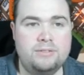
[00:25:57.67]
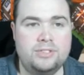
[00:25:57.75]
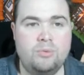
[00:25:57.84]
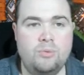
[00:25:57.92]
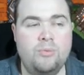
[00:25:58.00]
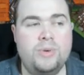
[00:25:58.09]

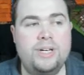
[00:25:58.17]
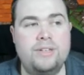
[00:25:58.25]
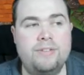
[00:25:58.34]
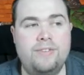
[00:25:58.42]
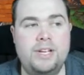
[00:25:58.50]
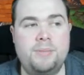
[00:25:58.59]
So what we need to
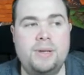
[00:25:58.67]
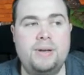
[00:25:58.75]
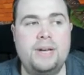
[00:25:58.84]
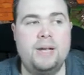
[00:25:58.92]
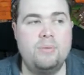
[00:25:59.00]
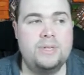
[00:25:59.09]
think about now